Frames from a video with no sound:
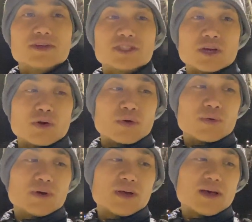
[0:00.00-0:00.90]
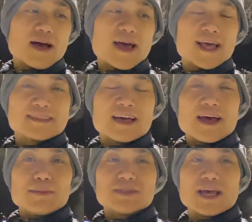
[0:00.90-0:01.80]
So at
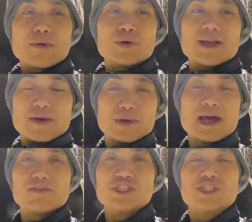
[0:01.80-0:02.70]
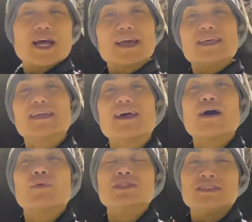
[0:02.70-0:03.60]
times I would have this jacket,
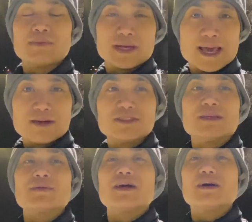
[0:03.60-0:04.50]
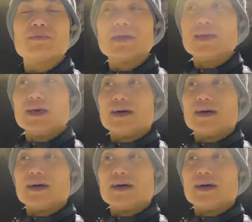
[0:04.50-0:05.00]
I would zip it down, zip it up.